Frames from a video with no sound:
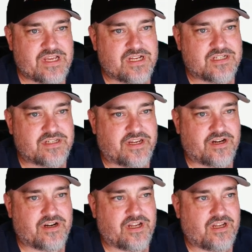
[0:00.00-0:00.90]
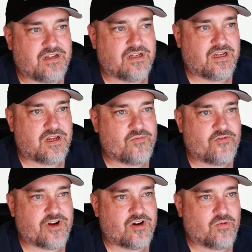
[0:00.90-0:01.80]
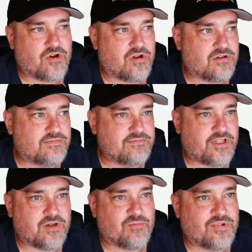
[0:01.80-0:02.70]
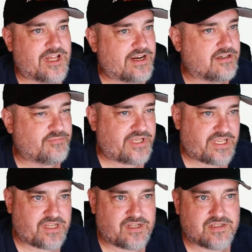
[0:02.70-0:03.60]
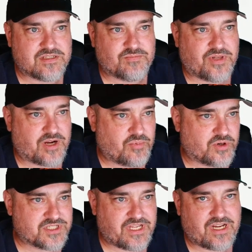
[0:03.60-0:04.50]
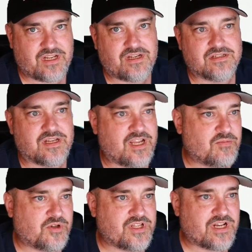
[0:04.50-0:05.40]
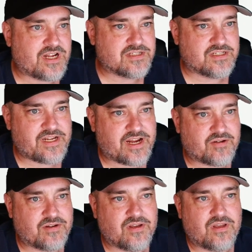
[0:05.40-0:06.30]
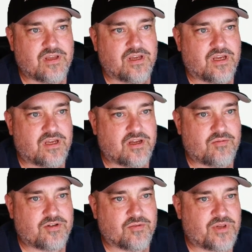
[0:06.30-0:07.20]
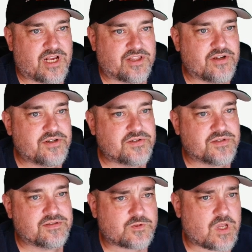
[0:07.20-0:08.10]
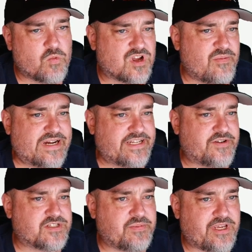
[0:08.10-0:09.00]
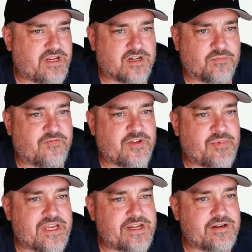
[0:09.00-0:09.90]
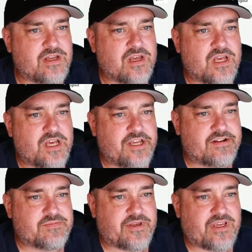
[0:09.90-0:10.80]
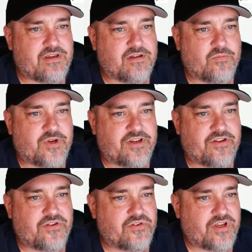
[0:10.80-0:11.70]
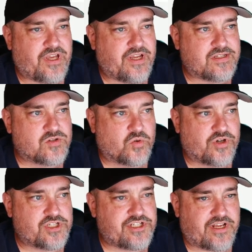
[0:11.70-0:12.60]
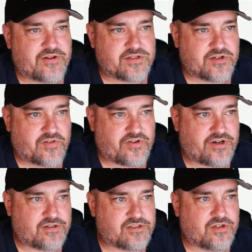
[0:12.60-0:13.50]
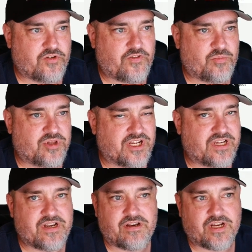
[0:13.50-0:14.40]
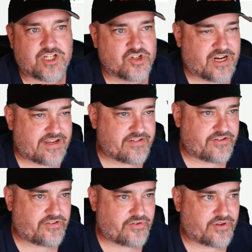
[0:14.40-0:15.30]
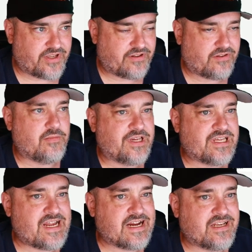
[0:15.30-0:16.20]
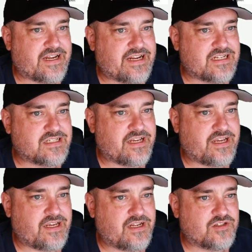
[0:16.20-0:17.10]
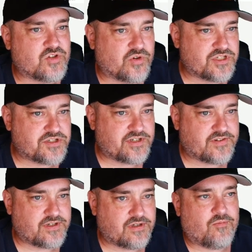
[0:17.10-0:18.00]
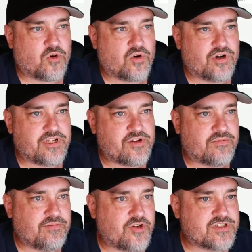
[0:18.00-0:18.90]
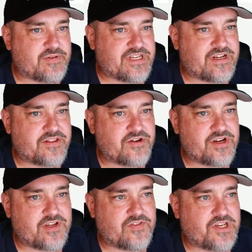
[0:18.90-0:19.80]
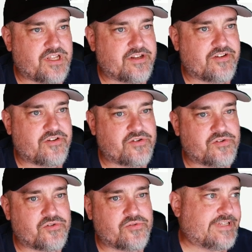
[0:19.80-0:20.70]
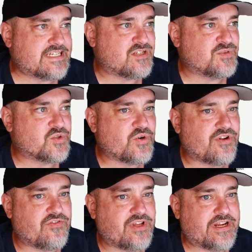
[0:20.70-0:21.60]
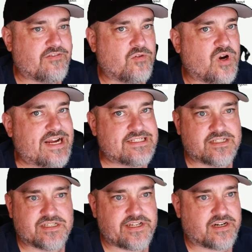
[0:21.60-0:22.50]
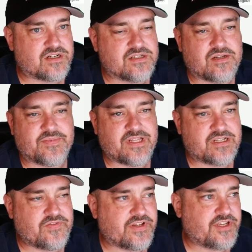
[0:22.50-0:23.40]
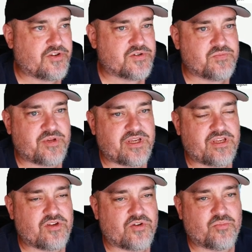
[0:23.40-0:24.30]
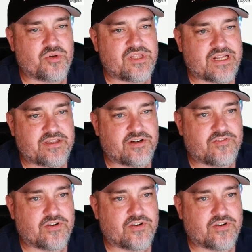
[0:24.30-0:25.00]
Security, firewall. You can block pings, block port scannings, enable DDoS attack to block those. We'll come back to USB or VPN. USB, we can do a storage tether server. So if you plug in a drive into it, it can act as a storage server or, USB tethering. If you need to do some sort of a Verizon stick or something that's via USB, you can put that there for